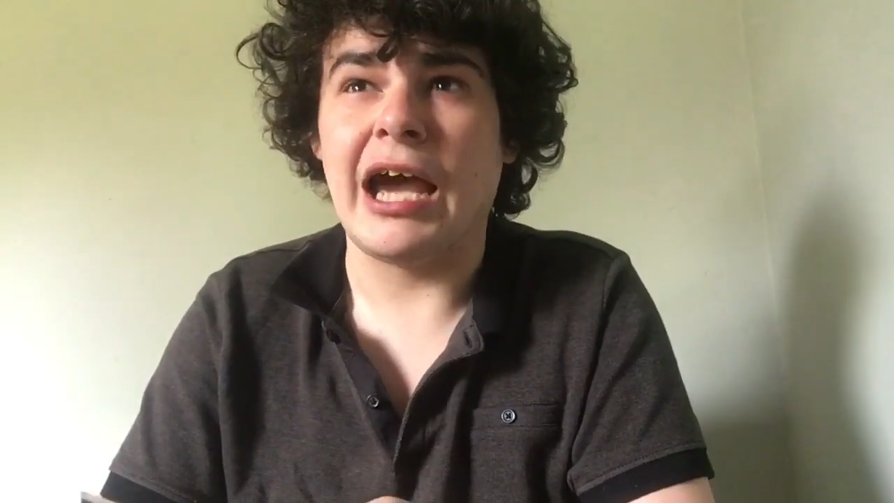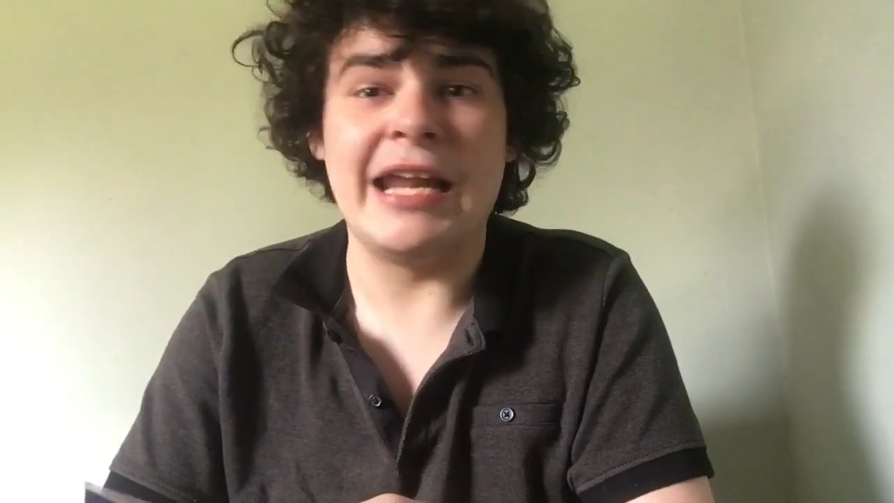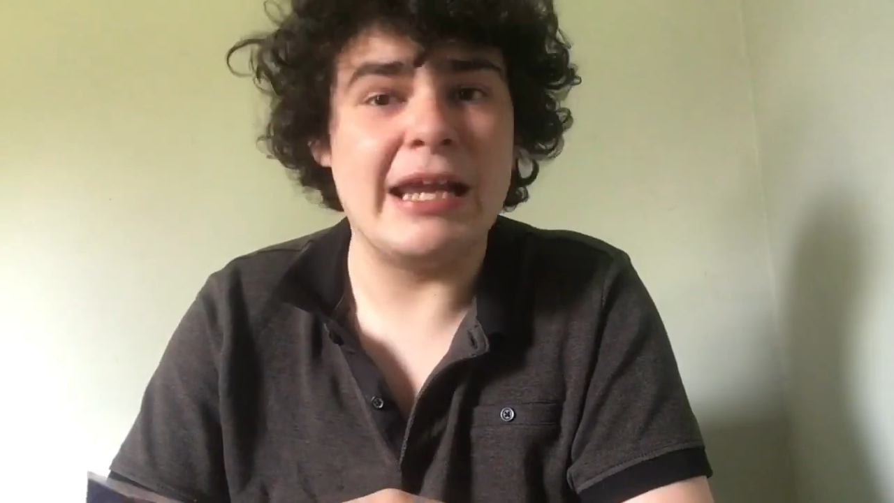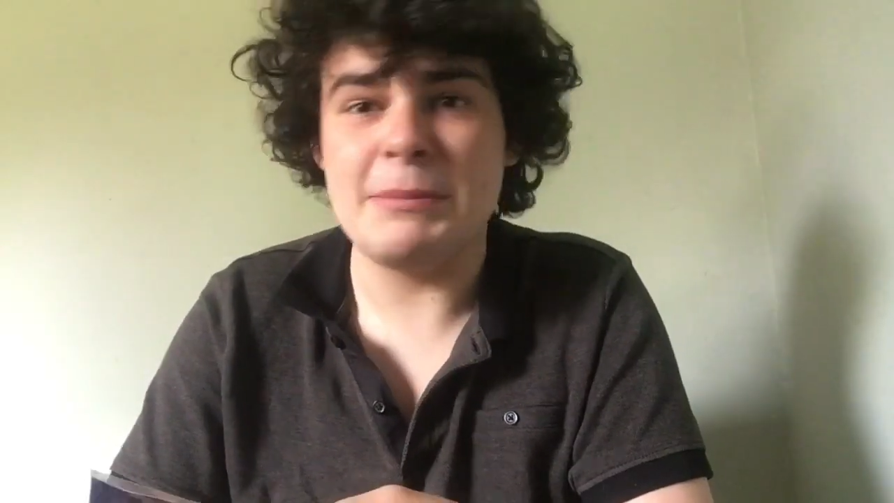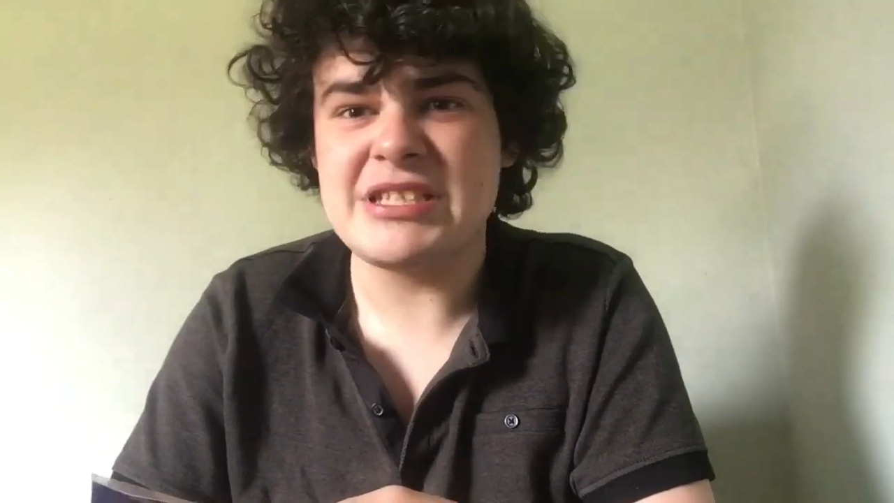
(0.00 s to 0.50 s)
a
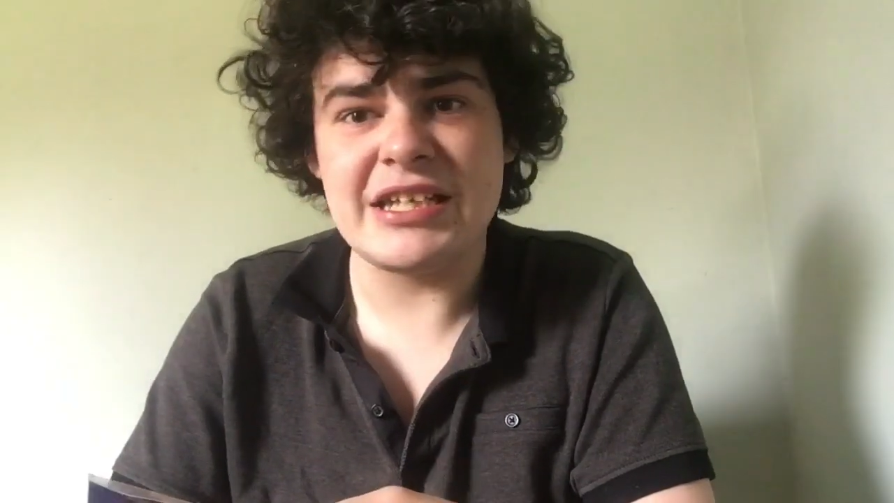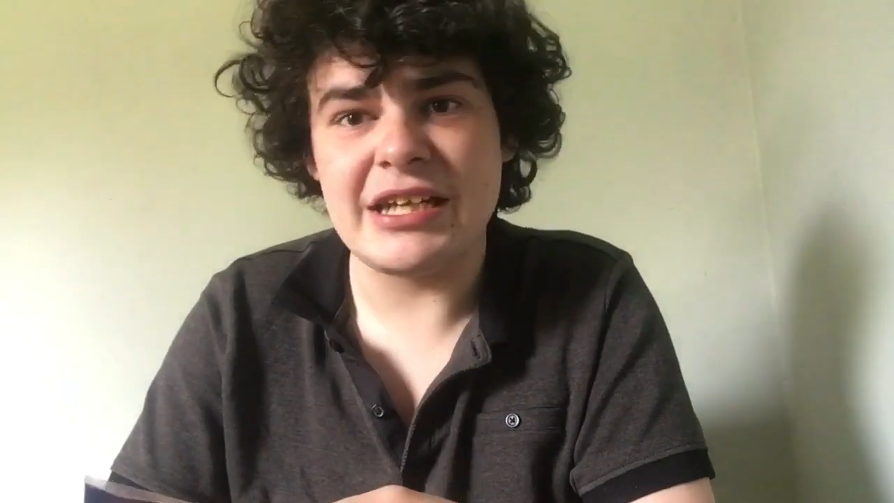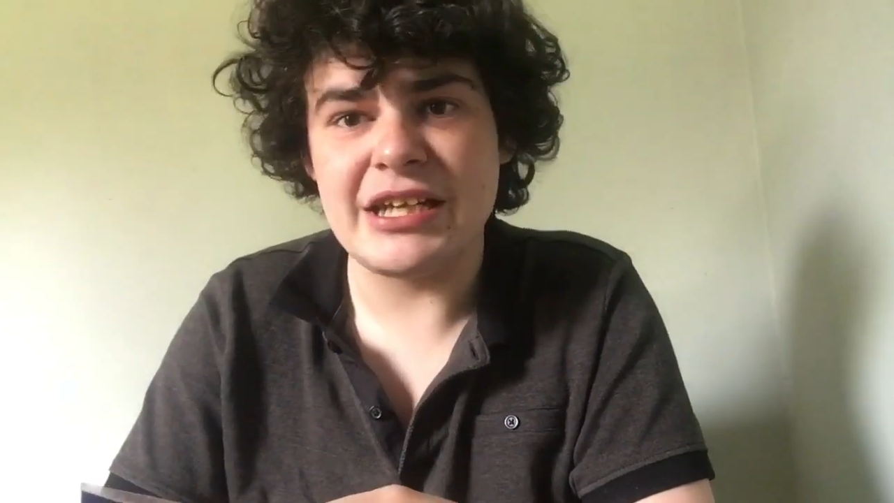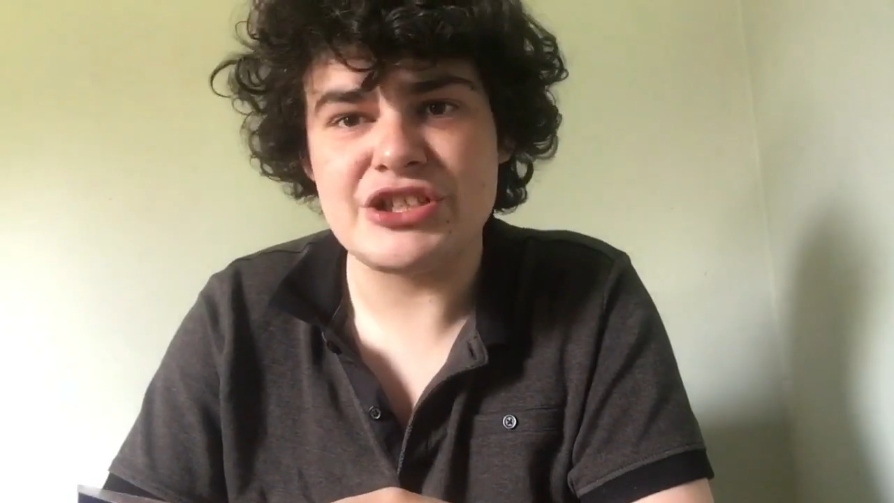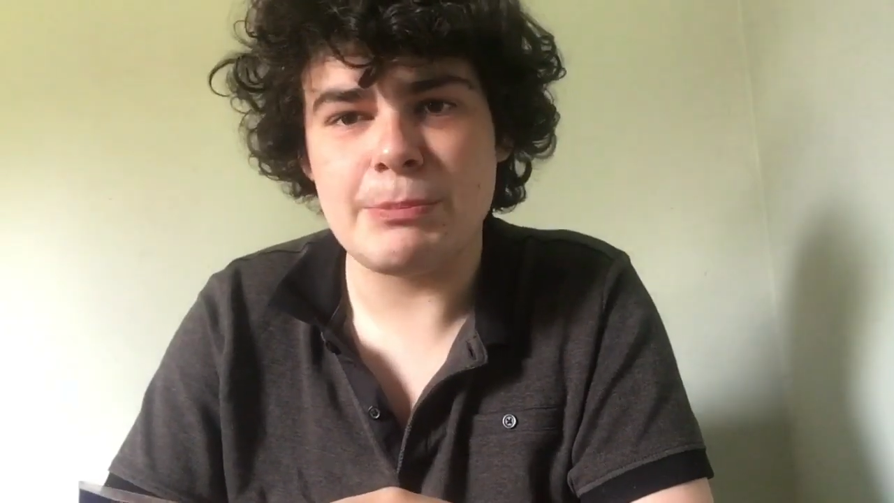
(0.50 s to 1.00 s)
limited
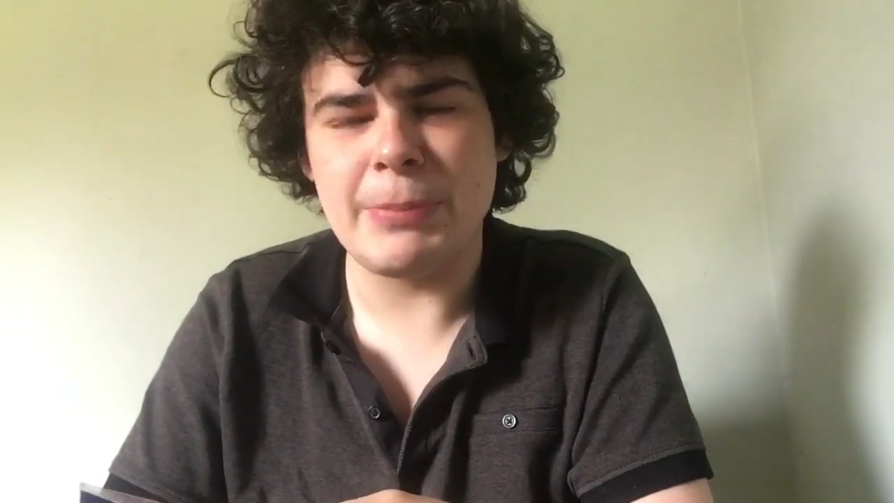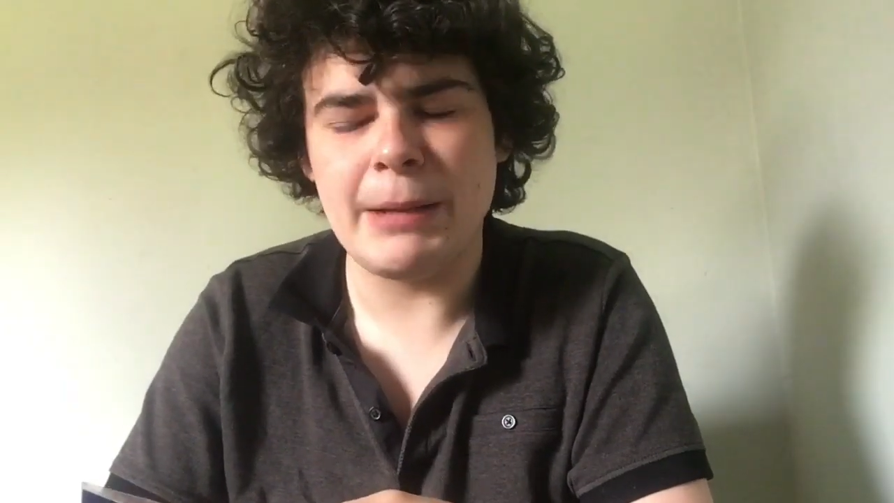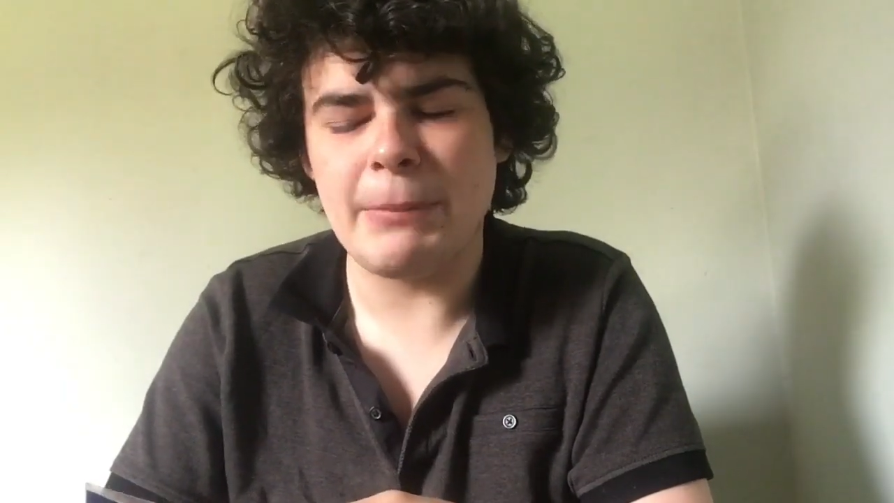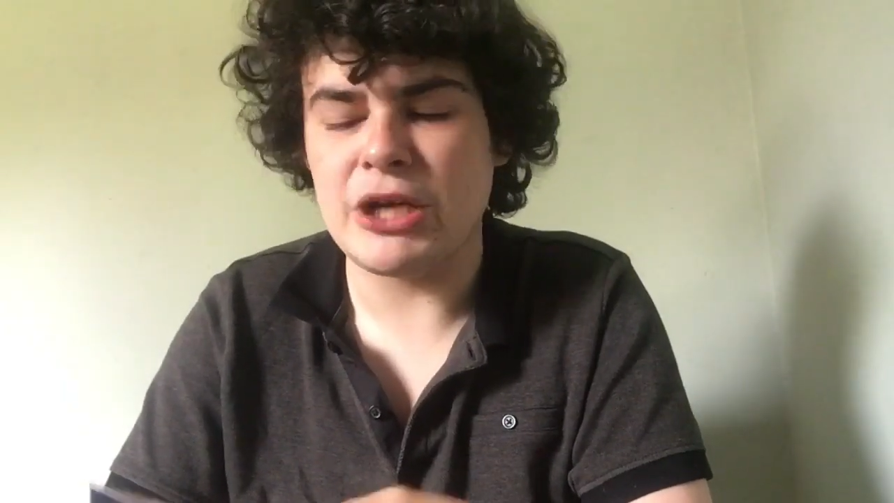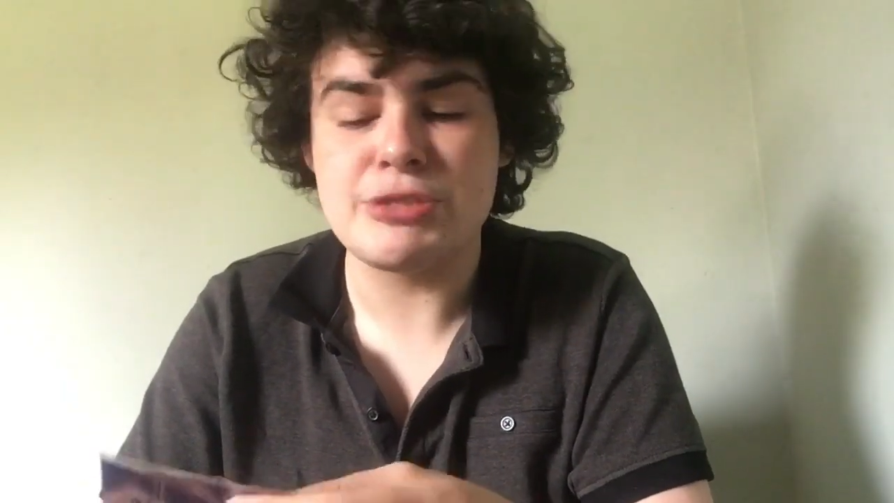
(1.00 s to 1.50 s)
edition
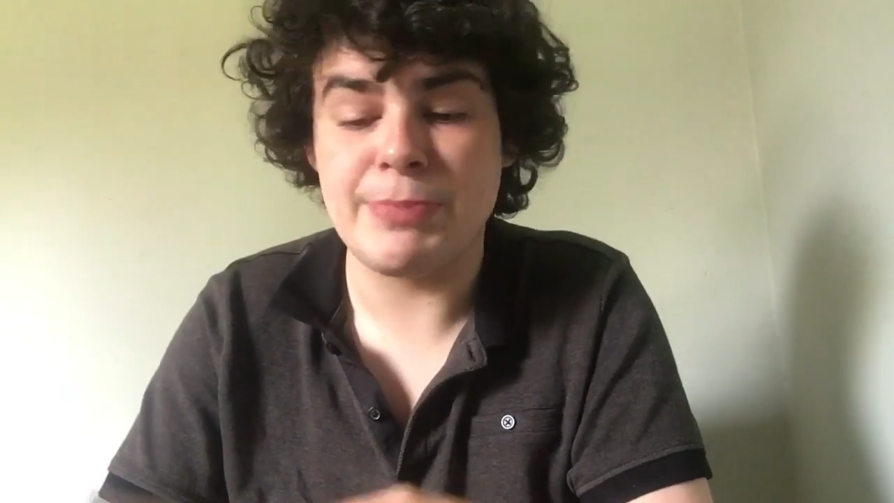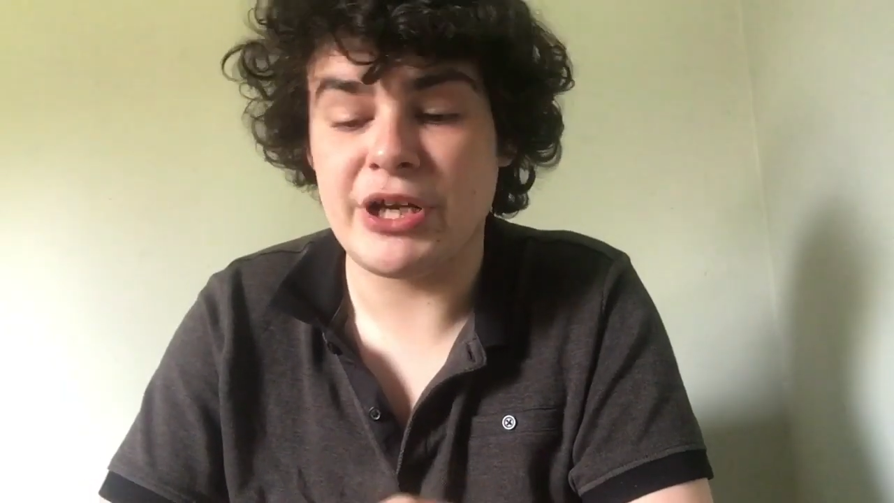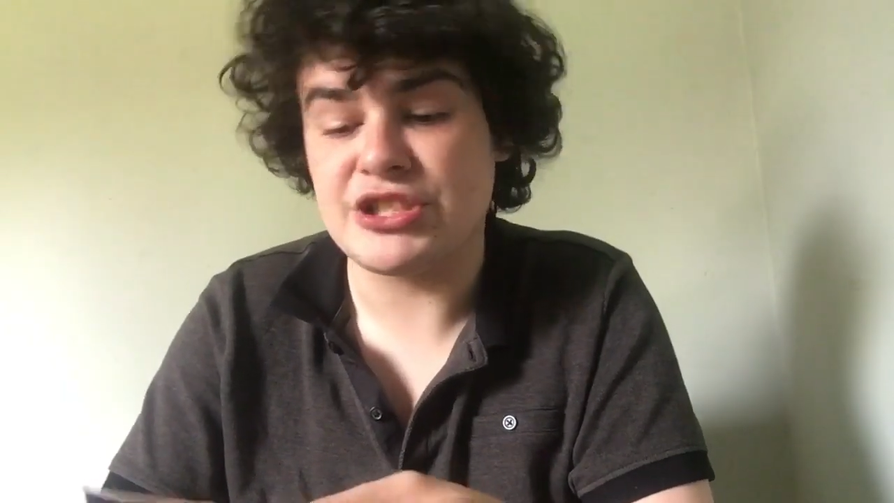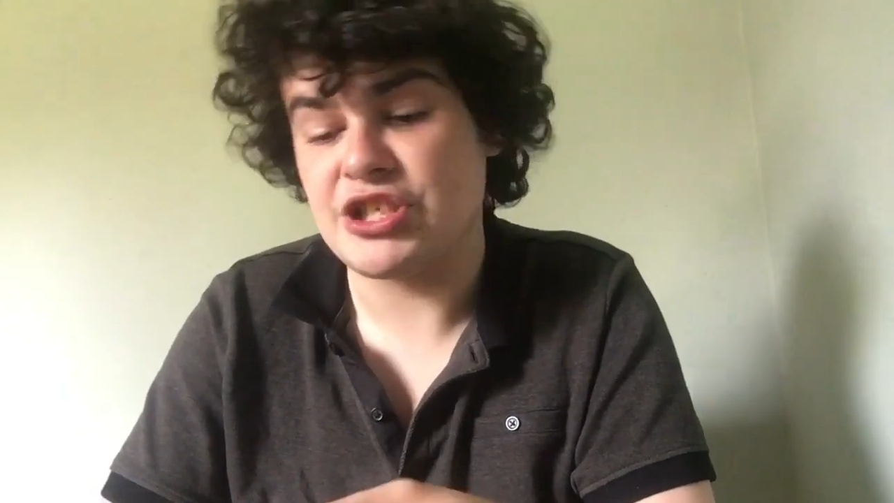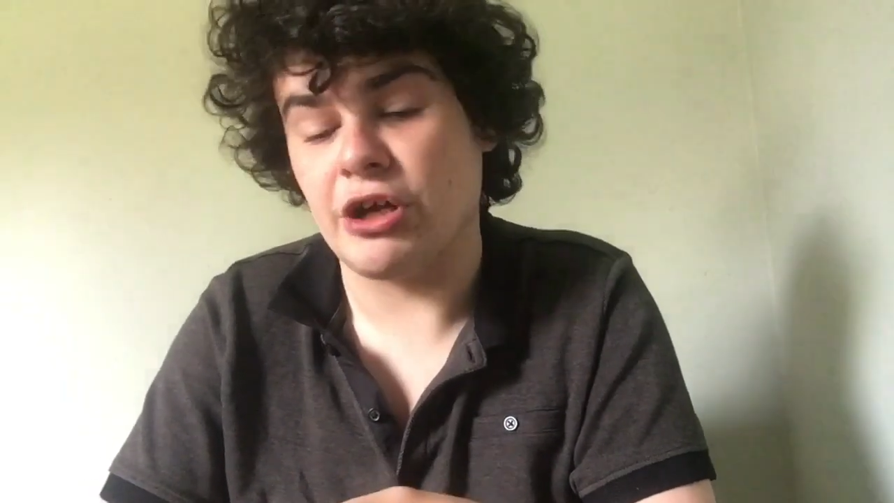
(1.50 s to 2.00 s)
pin badge, but
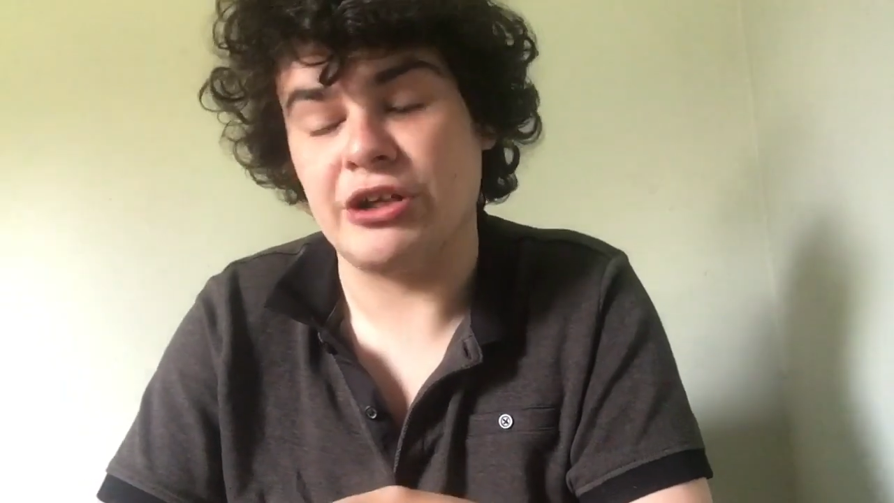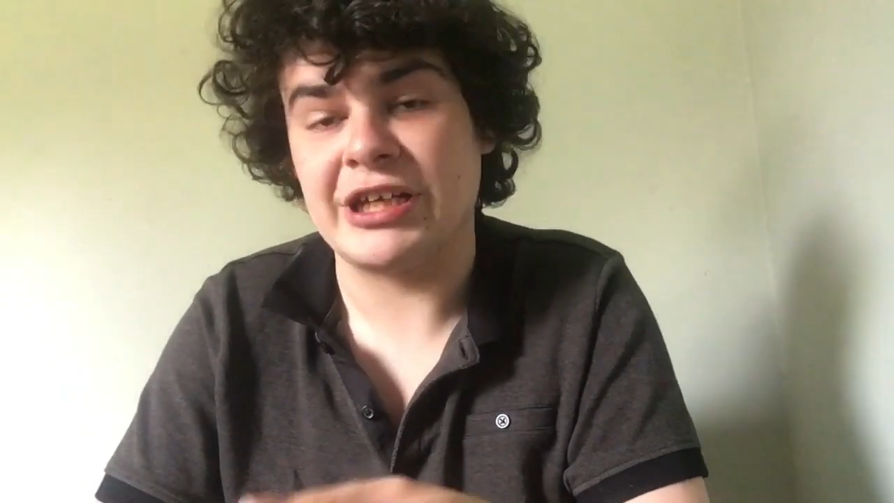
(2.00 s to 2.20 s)
it's not.